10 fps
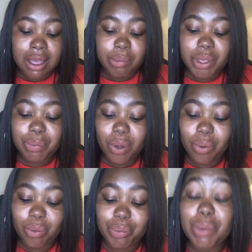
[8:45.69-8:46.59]

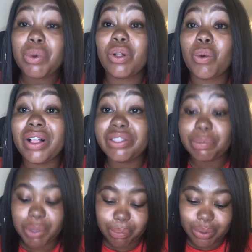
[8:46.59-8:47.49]
wealthy
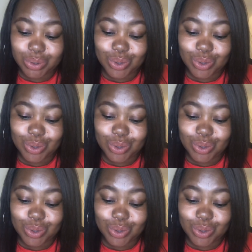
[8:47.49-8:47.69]
people